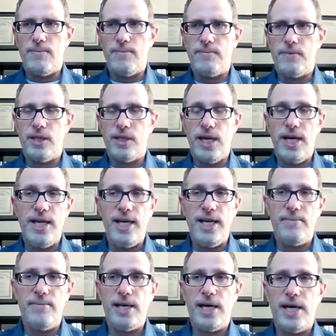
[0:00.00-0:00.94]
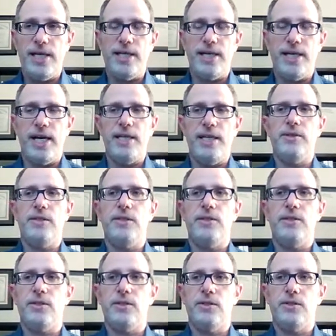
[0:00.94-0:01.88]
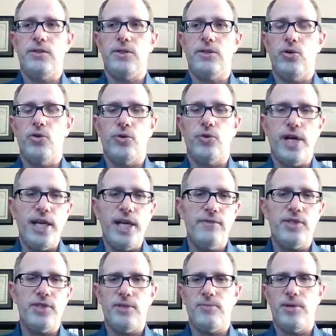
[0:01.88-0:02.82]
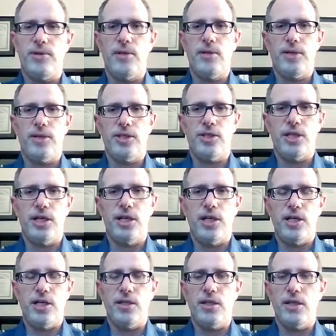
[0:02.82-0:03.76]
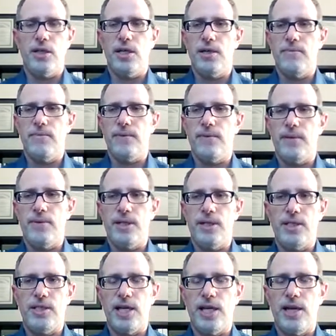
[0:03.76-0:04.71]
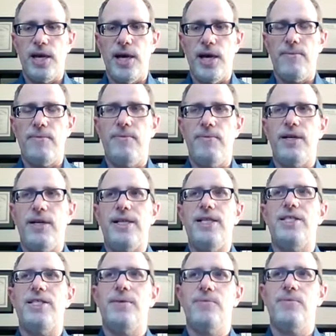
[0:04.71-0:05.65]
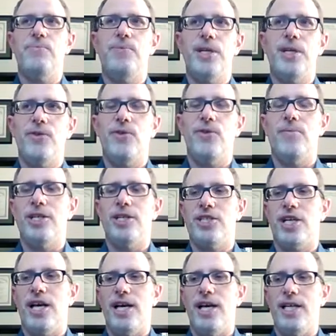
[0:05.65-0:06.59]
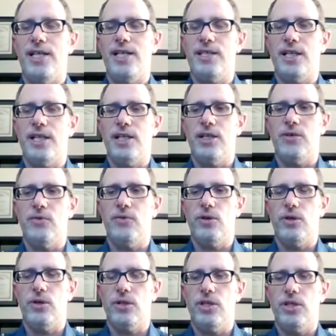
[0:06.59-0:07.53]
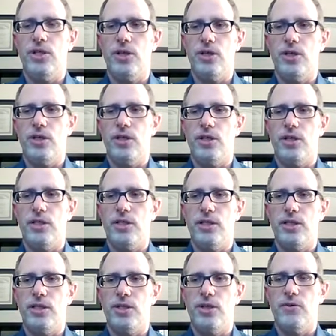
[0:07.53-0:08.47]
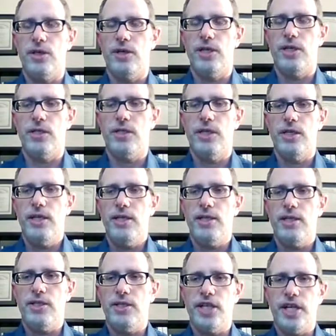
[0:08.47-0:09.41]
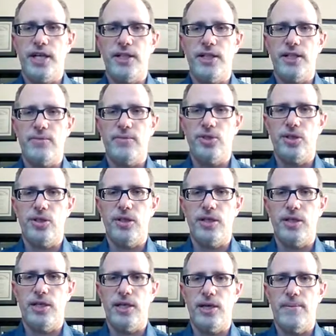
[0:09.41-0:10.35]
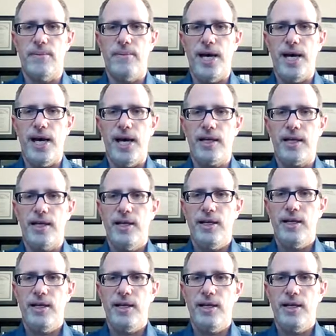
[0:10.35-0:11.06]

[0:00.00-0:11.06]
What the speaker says: Lyme, so Graves is pretty much gone. I mean, it's been a remission. I hate saying the word cure because there's always the chance, I'm sure it could come back.